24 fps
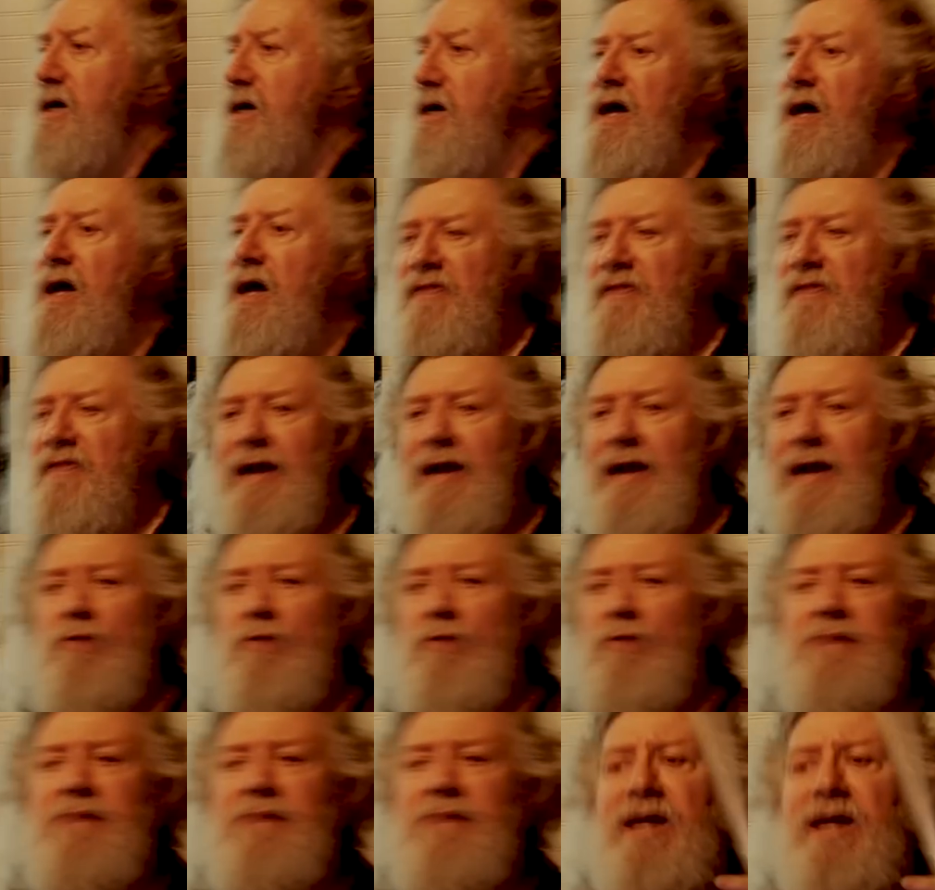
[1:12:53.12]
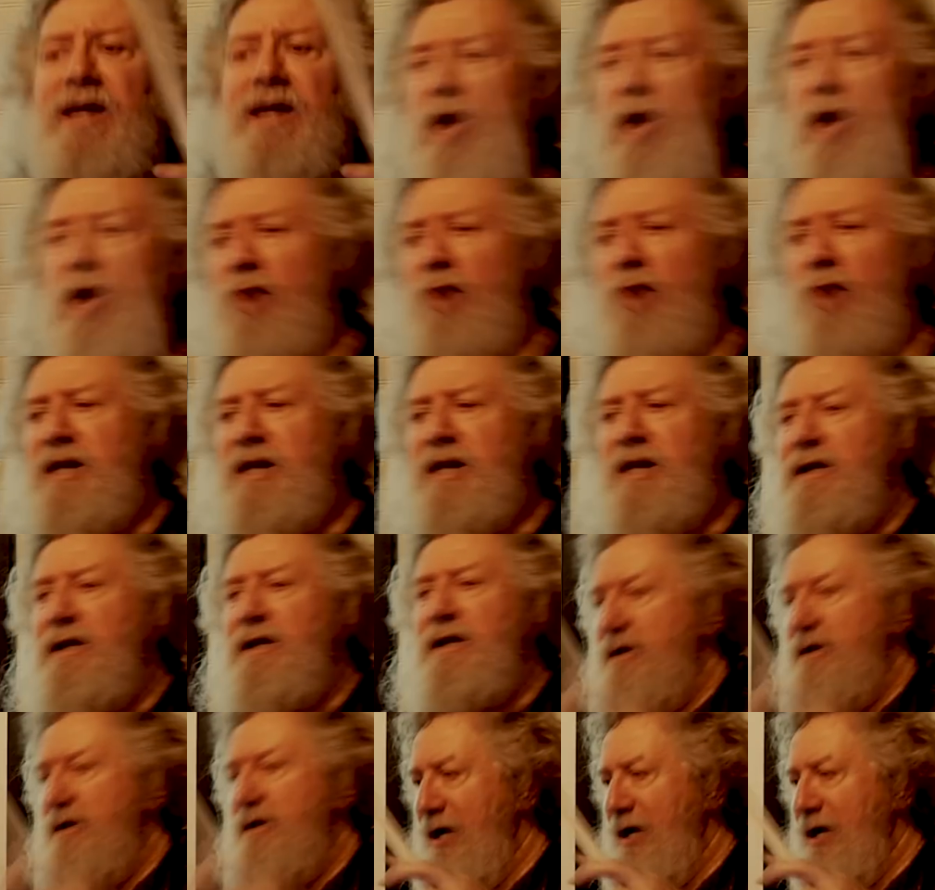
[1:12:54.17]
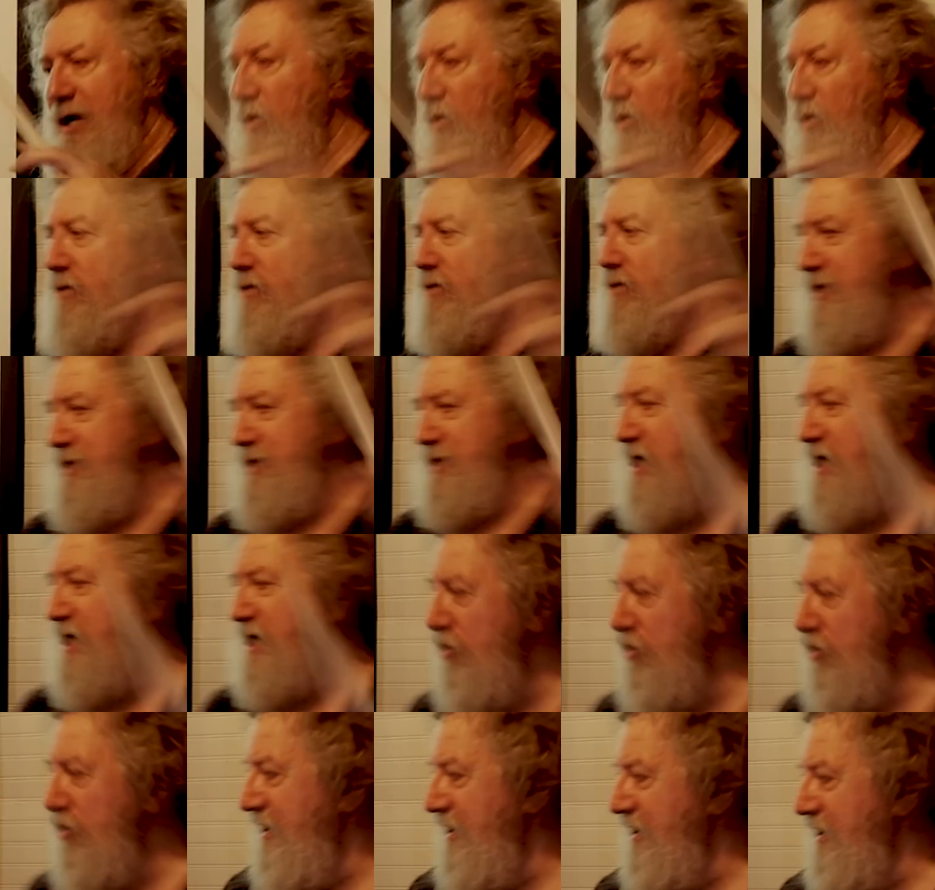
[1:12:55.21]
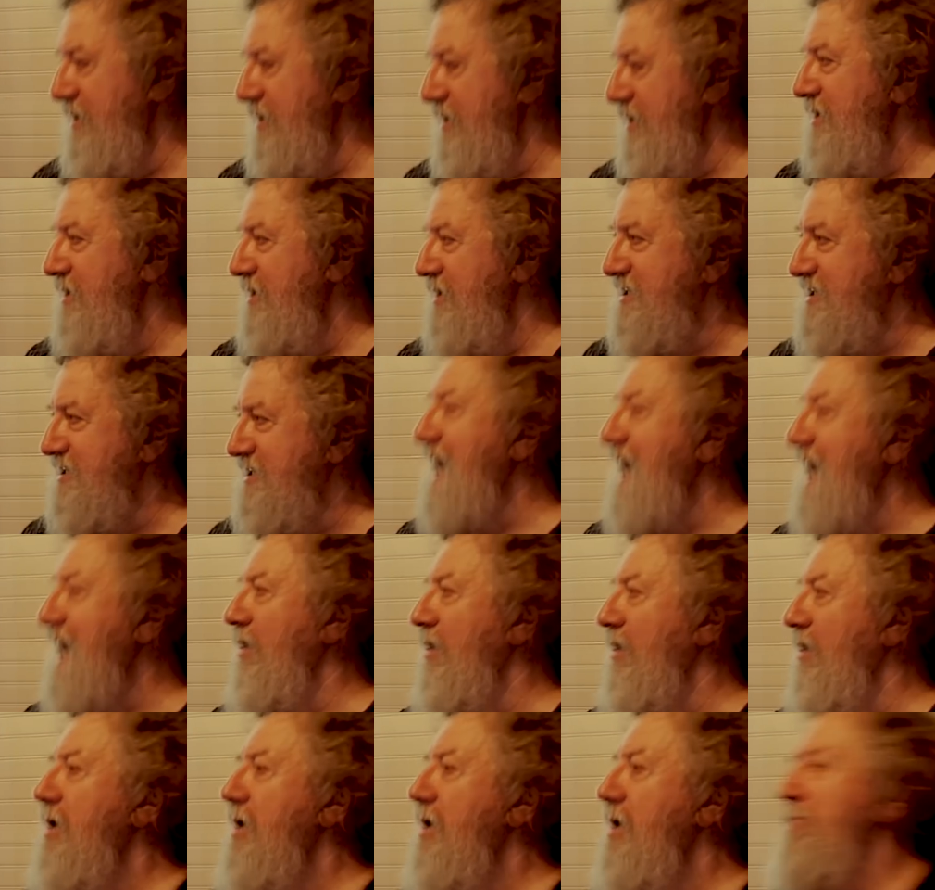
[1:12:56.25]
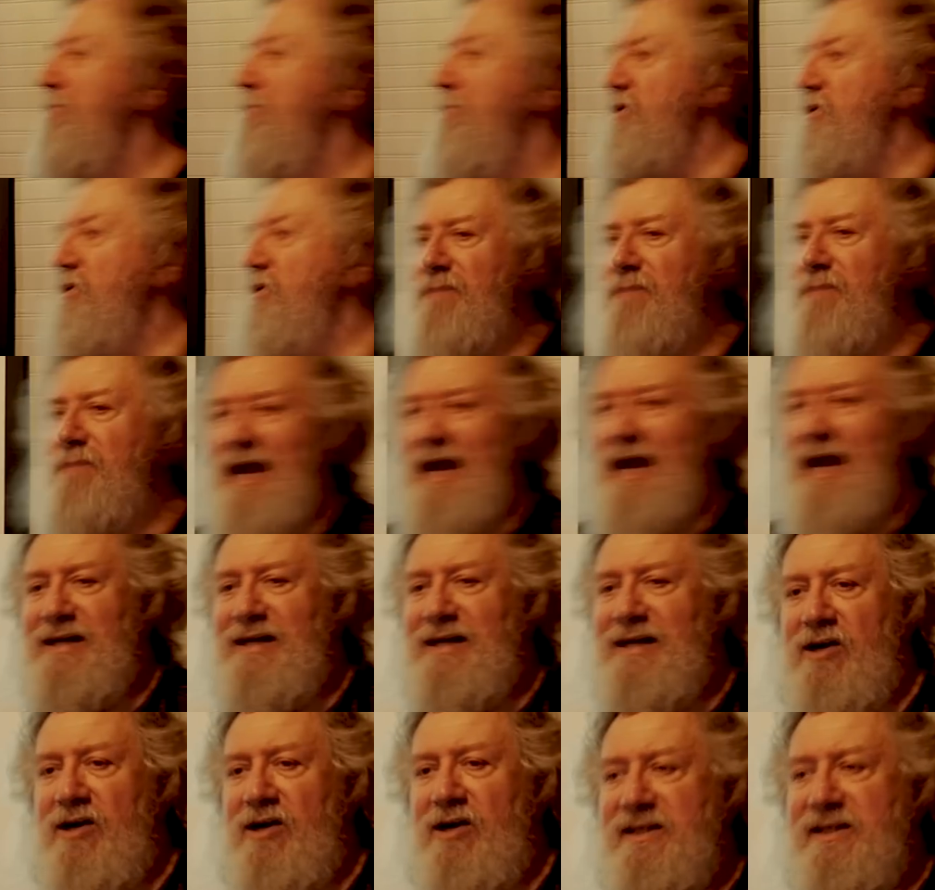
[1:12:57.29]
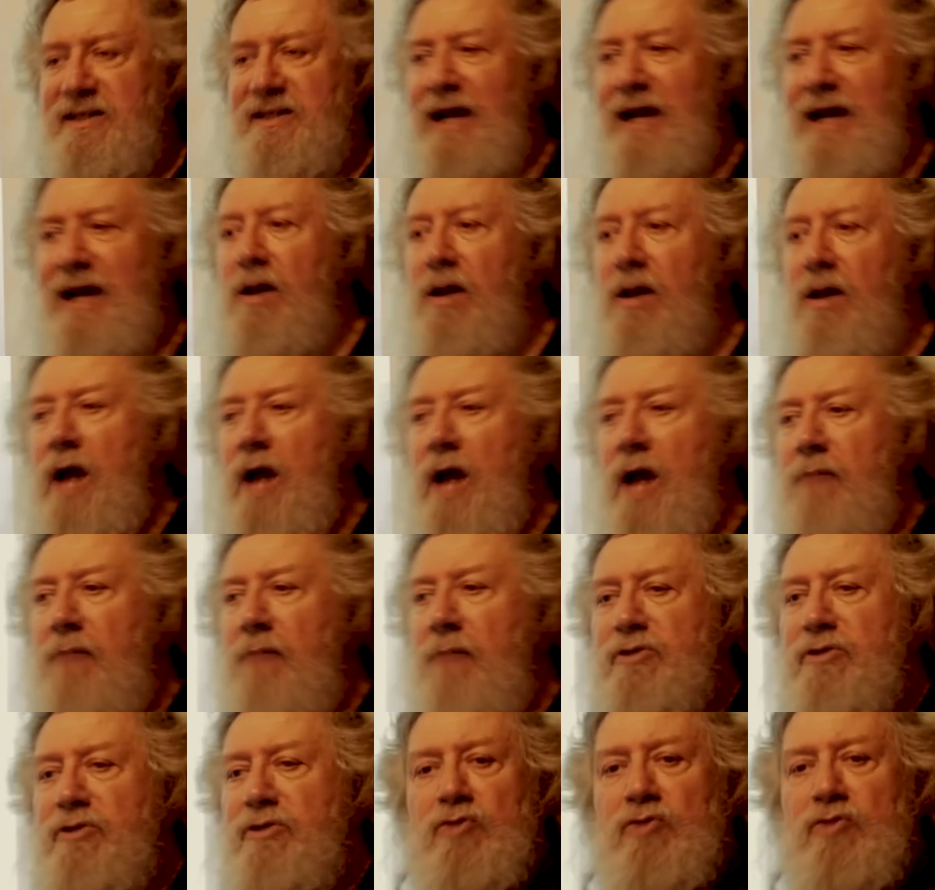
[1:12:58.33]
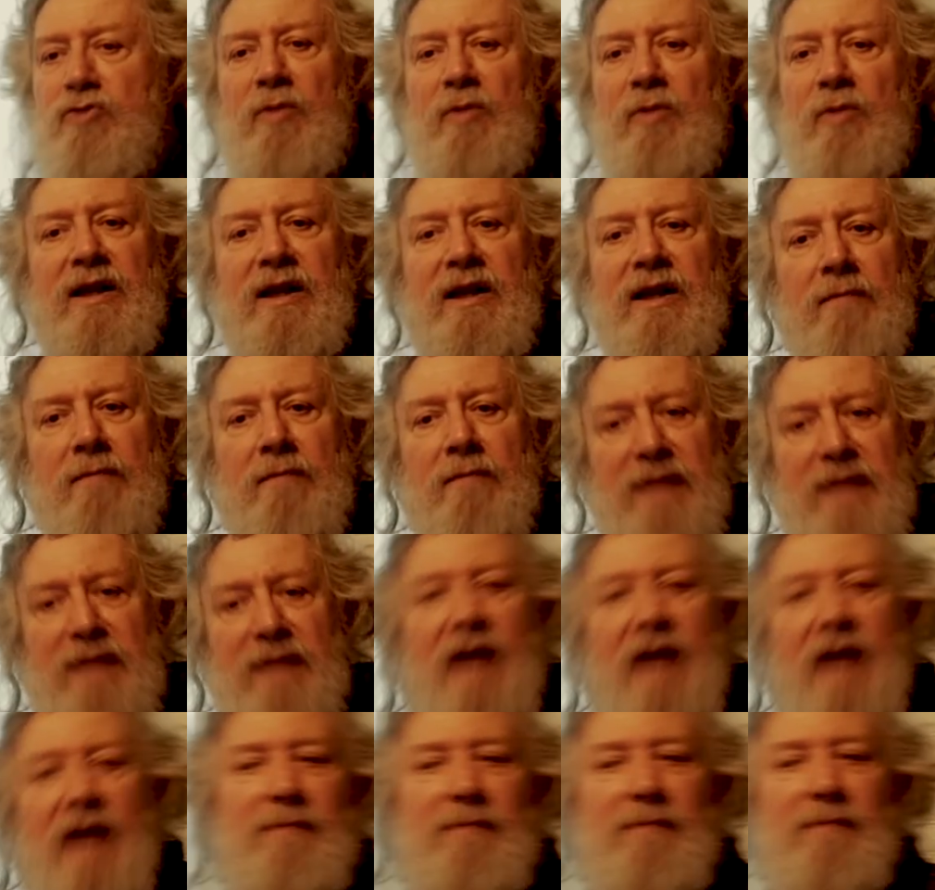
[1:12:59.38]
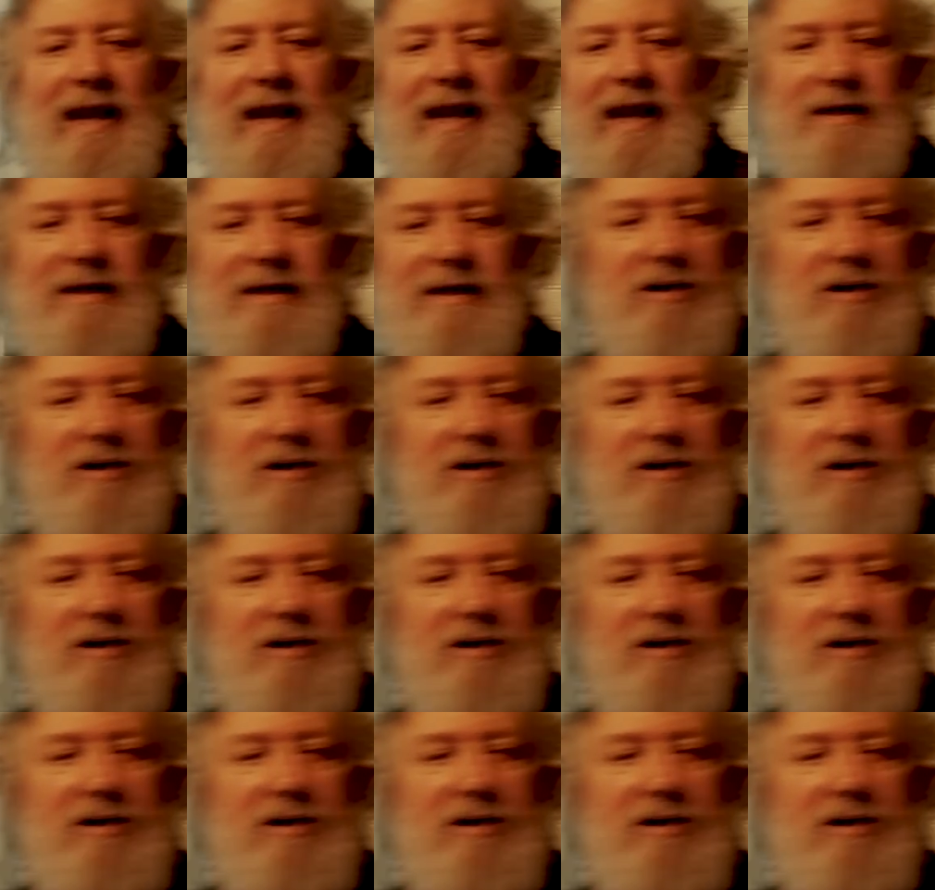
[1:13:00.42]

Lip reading: then it would be in harmony not only with the human scale, but with the planetary scale, and presumably beyond the planetary